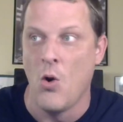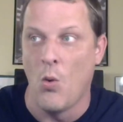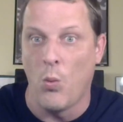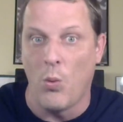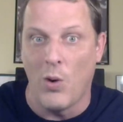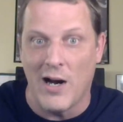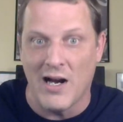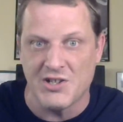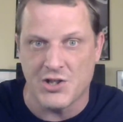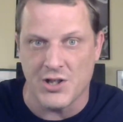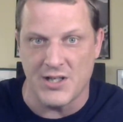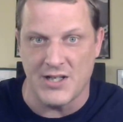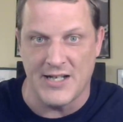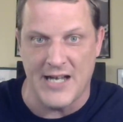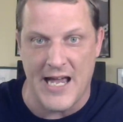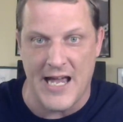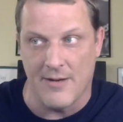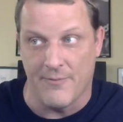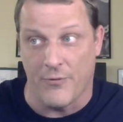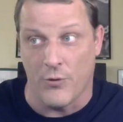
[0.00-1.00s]
Washington
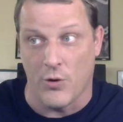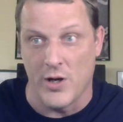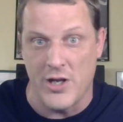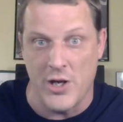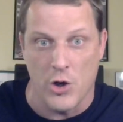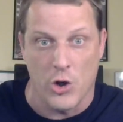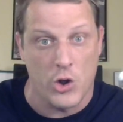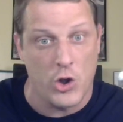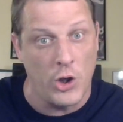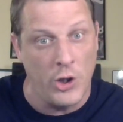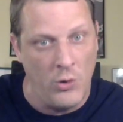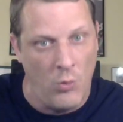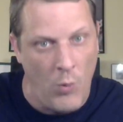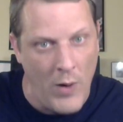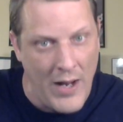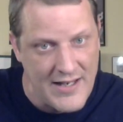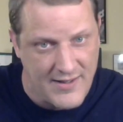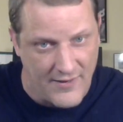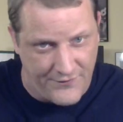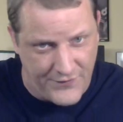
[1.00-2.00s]
had him for a year, couldn't
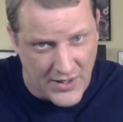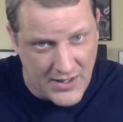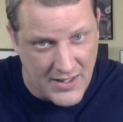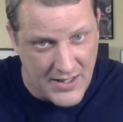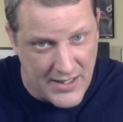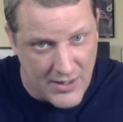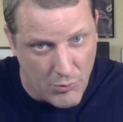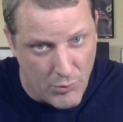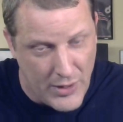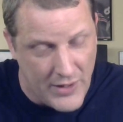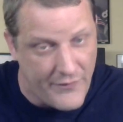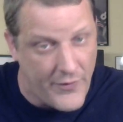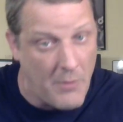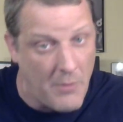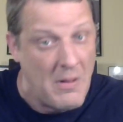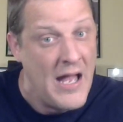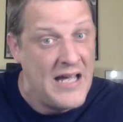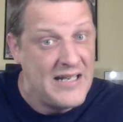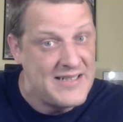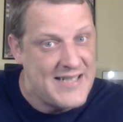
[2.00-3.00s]
wait to fucking get rid of him.